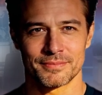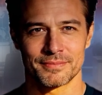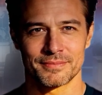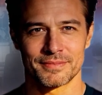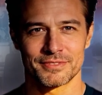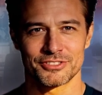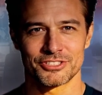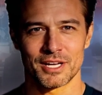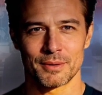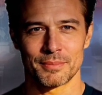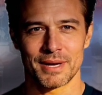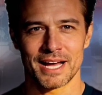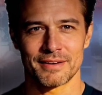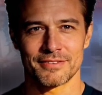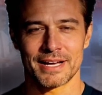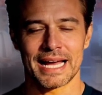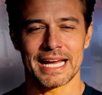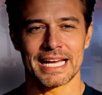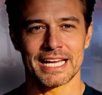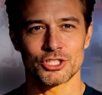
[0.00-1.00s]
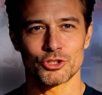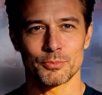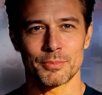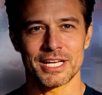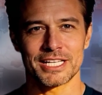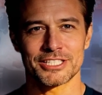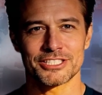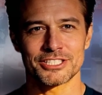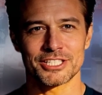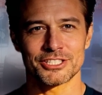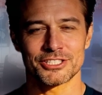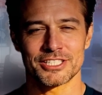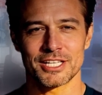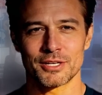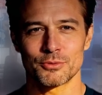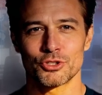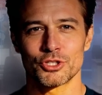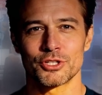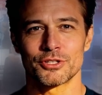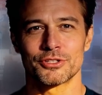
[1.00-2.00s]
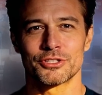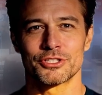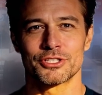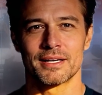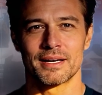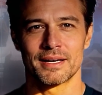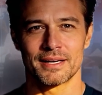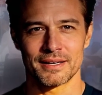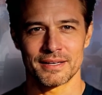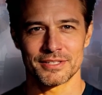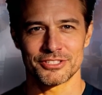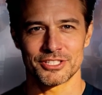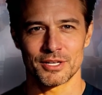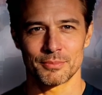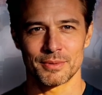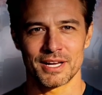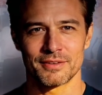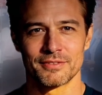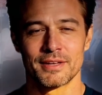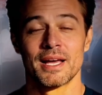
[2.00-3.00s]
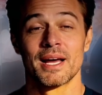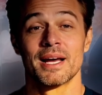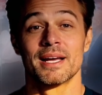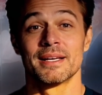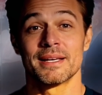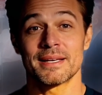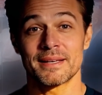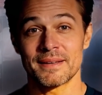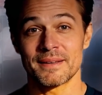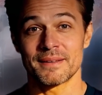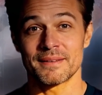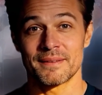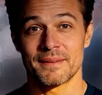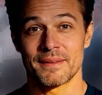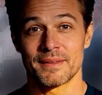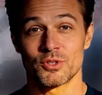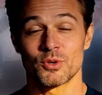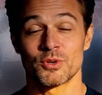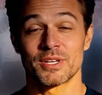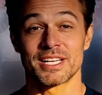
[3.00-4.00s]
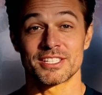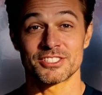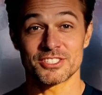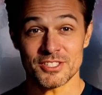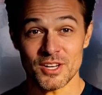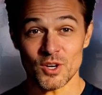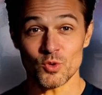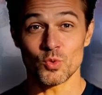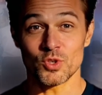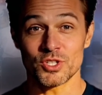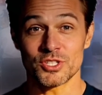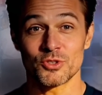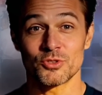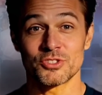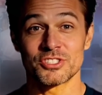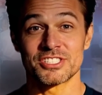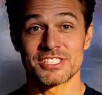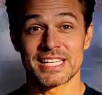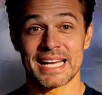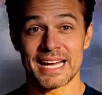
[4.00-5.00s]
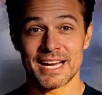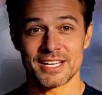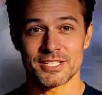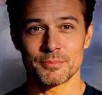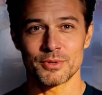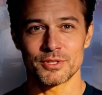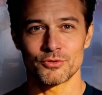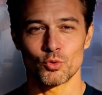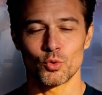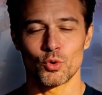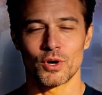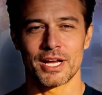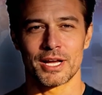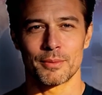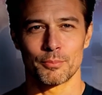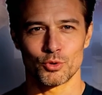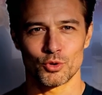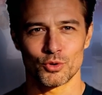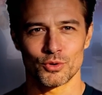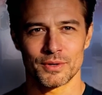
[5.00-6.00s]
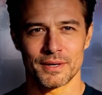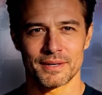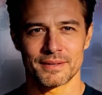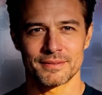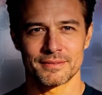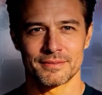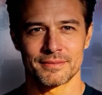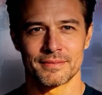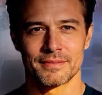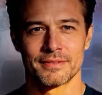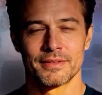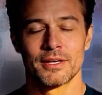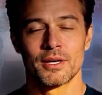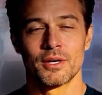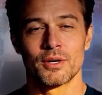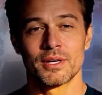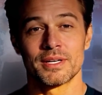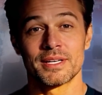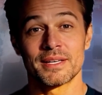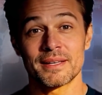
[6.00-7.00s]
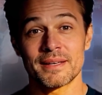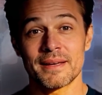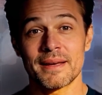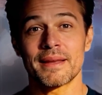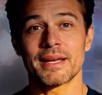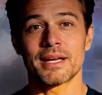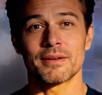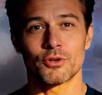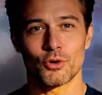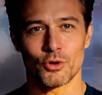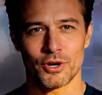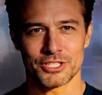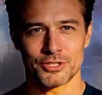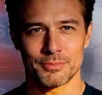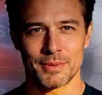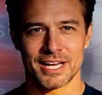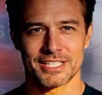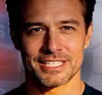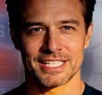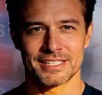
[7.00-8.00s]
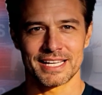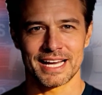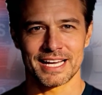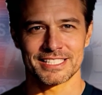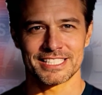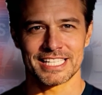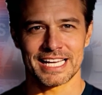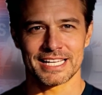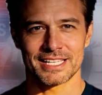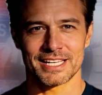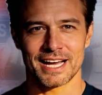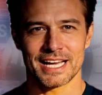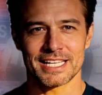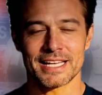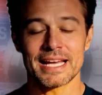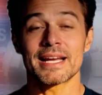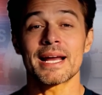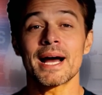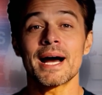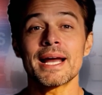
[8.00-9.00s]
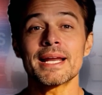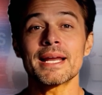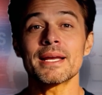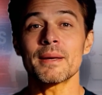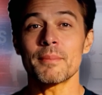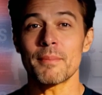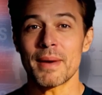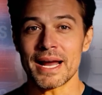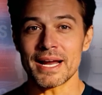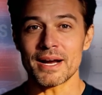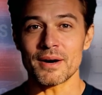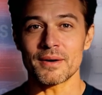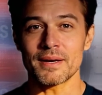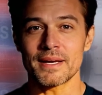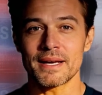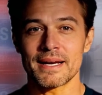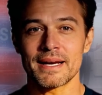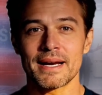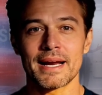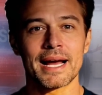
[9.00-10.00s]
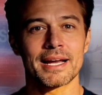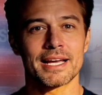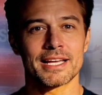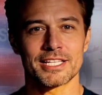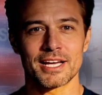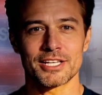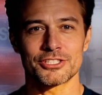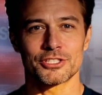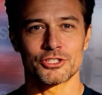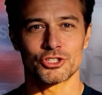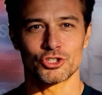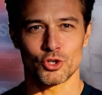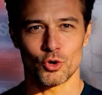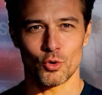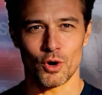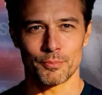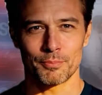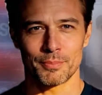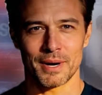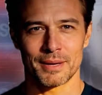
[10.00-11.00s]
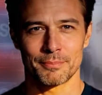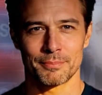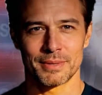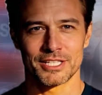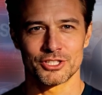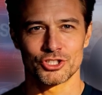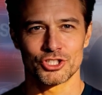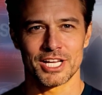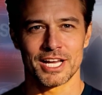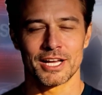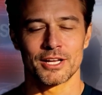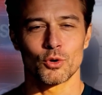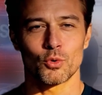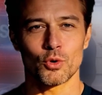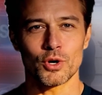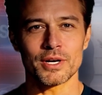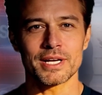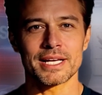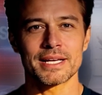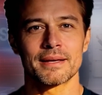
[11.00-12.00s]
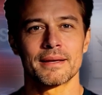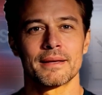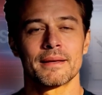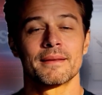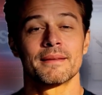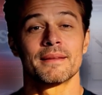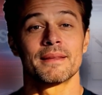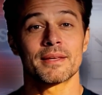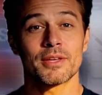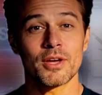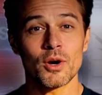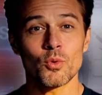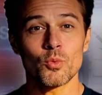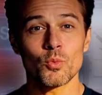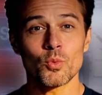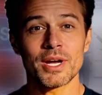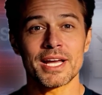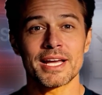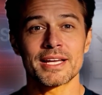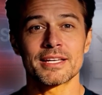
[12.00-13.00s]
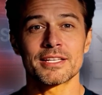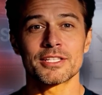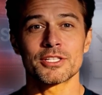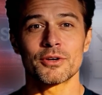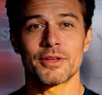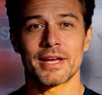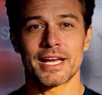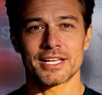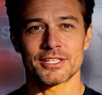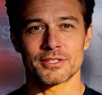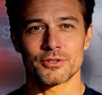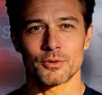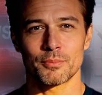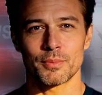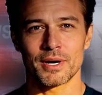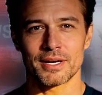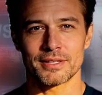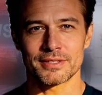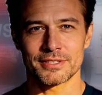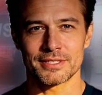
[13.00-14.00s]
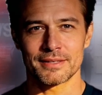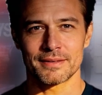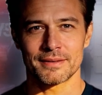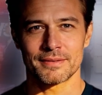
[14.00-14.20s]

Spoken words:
Some have age-based exemptions. Some have none. You need to know where you stand before April. Third, if you're expecting that 1099 in the mail and it doesn't show up by mid-January, don't wait until the end of the month.